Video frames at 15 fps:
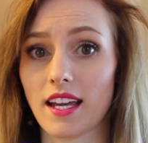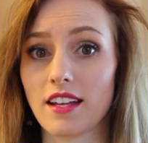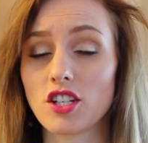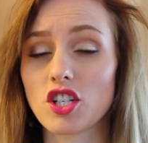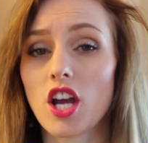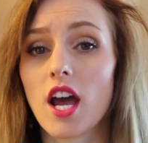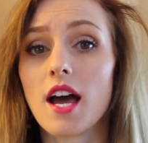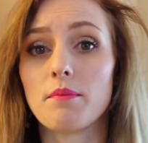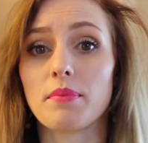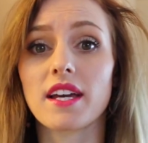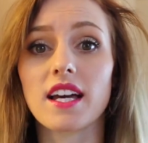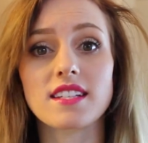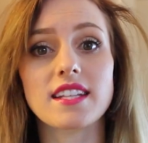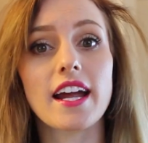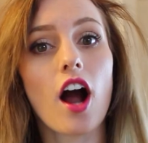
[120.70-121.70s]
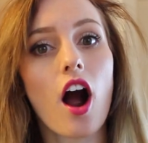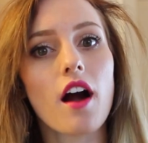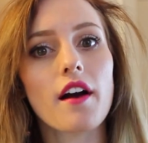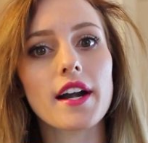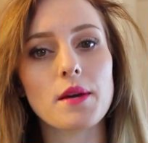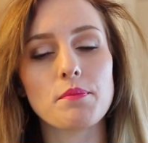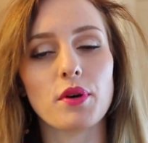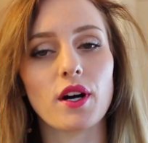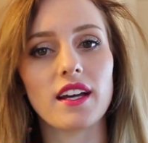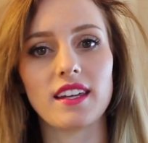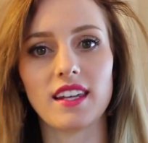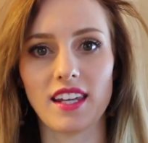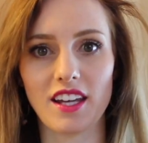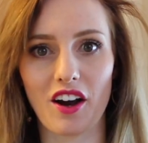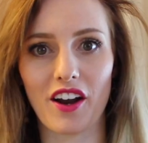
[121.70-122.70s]
inch because I already put
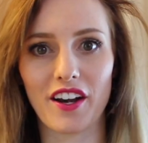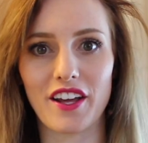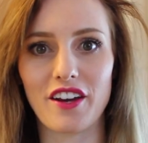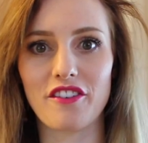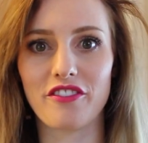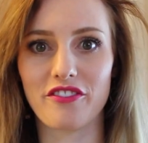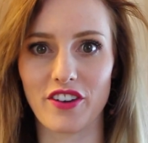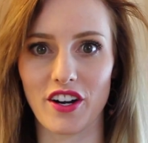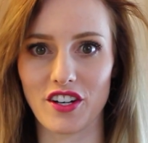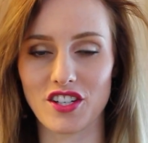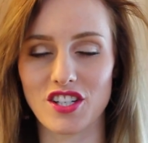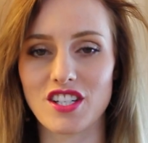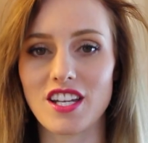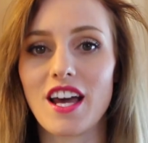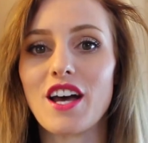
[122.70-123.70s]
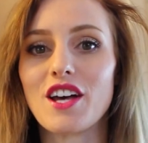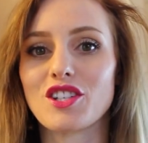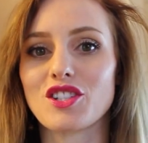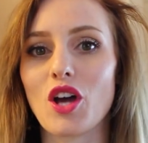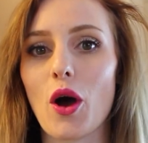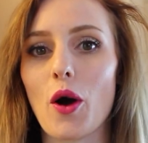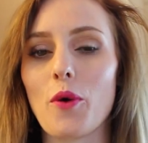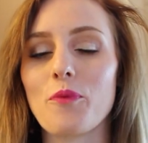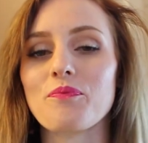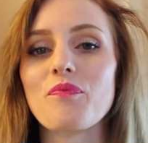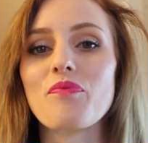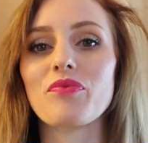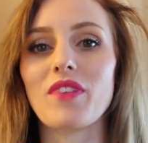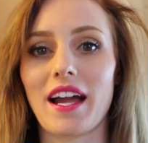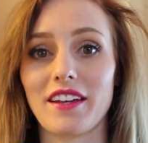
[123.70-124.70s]
heat on it first. So
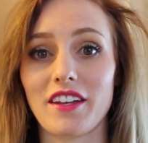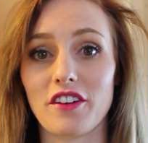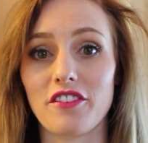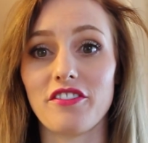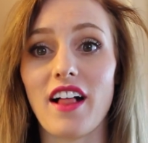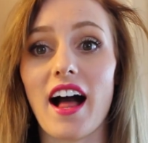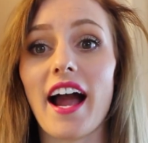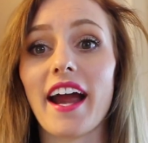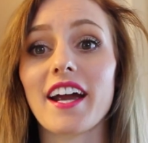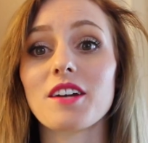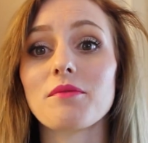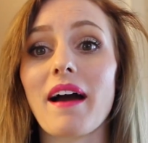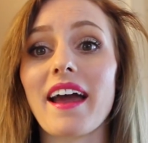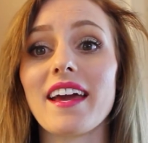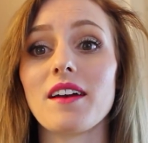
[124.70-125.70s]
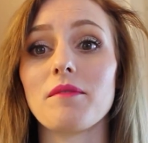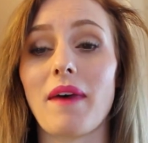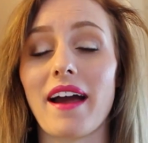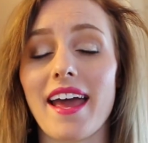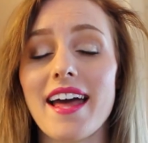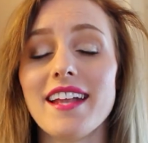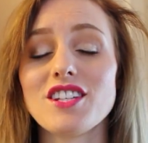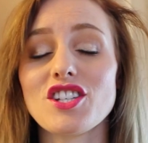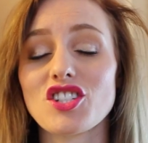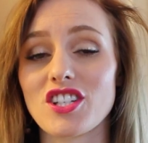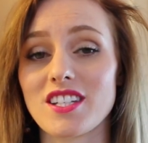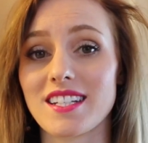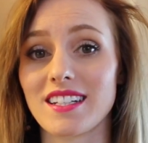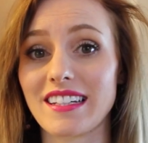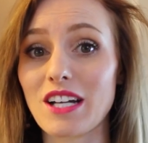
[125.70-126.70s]
I'm gonna flat iron my ends
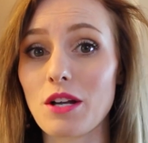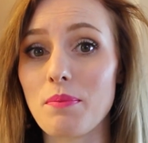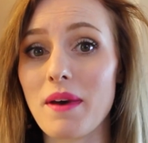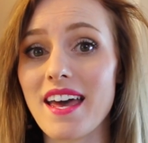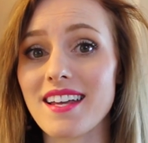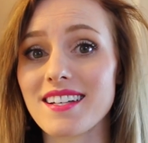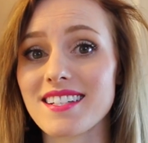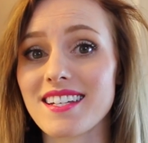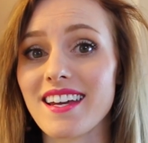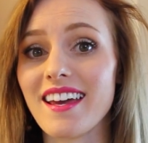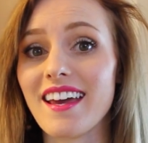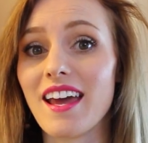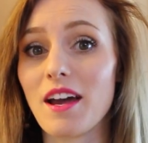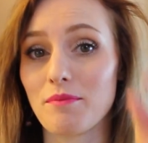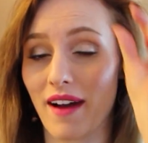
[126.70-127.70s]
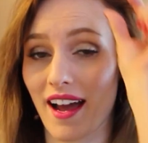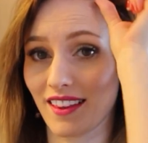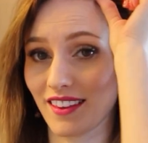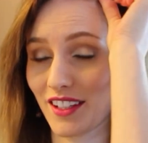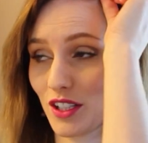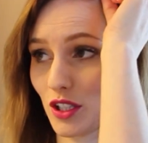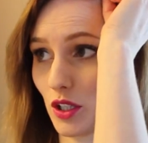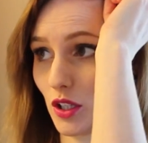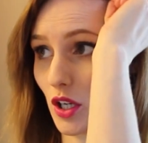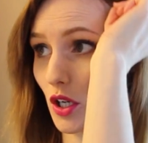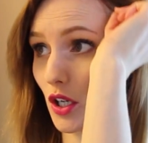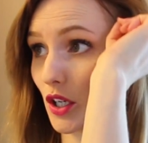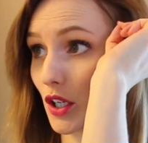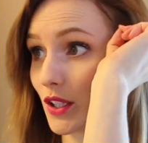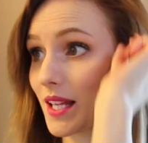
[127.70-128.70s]
just a little bit, my little
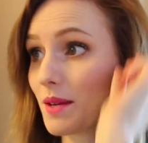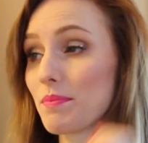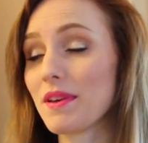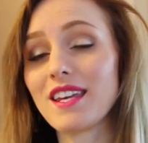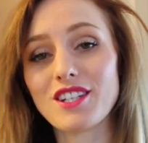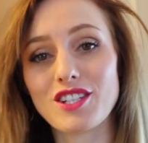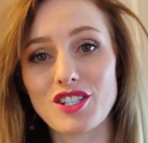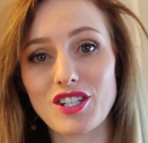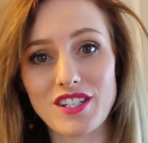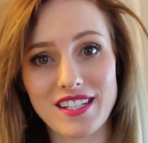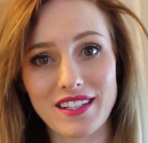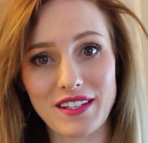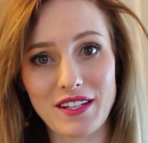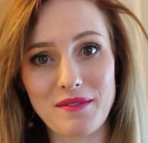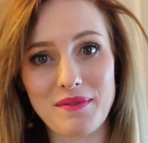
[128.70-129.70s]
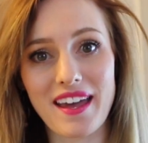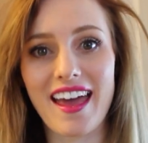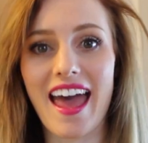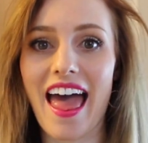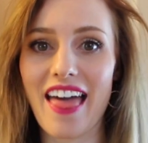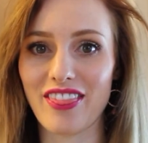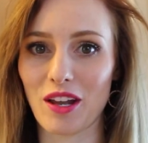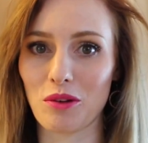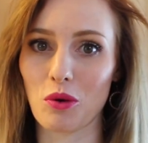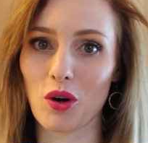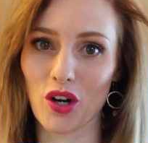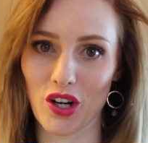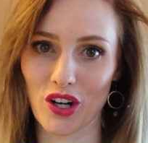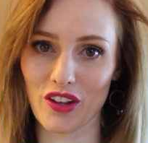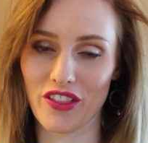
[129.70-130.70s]
curly piece just a little bit, and then
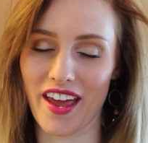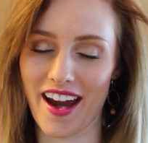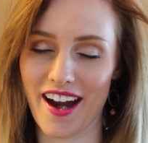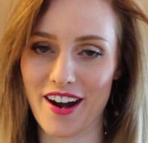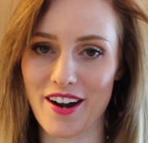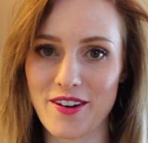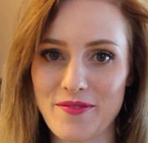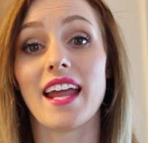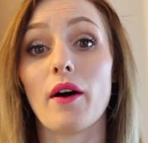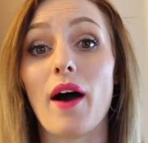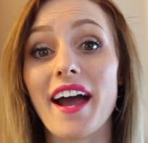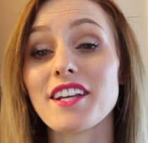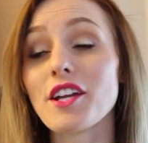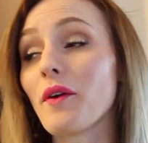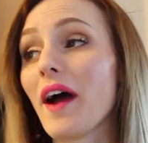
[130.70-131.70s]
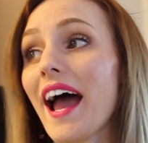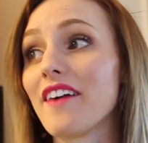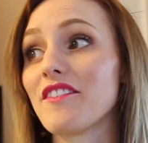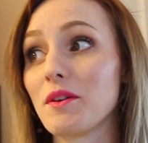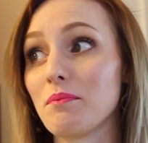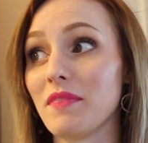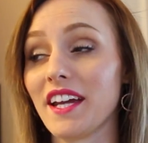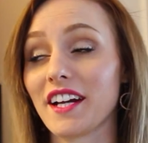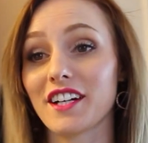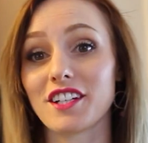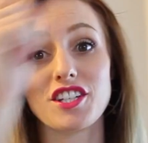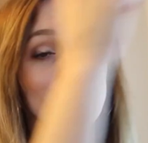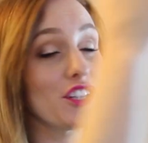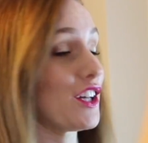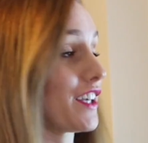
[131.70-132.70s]
we'll curl the hair. Now I don't have a mirror
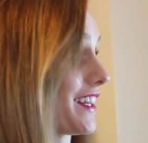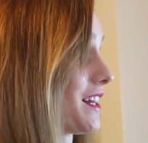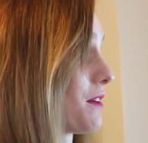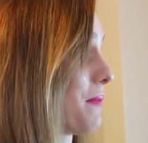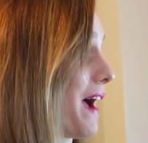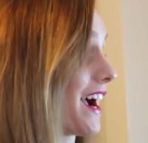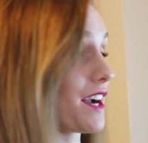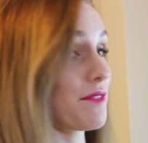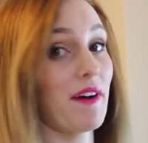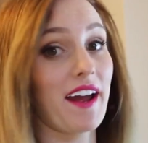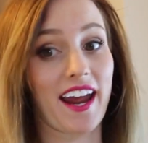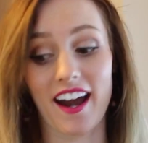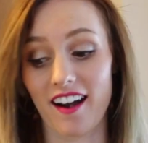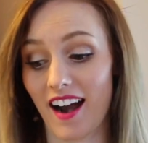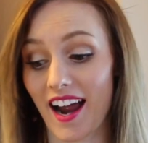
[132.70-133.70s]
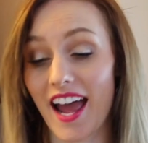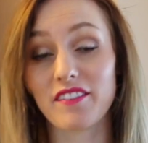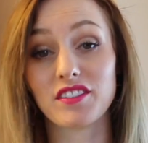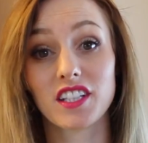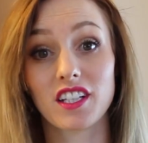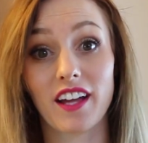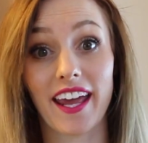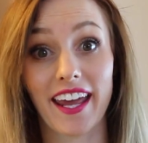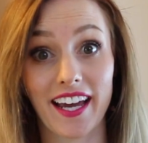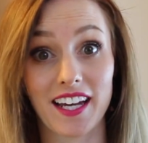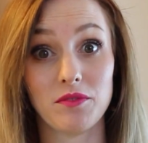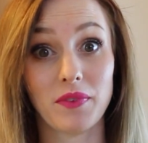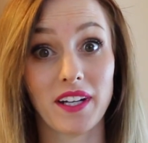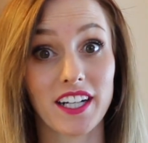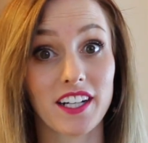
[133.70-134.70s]
to look in the back of my hair. I have a little
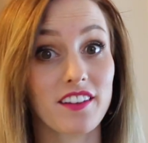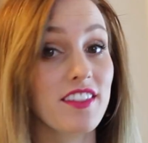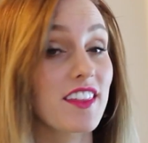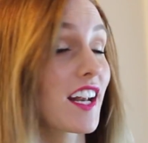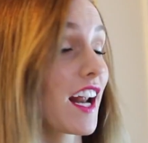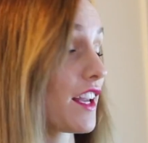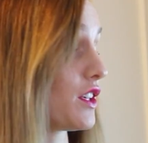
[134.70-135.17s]
hand mirror that I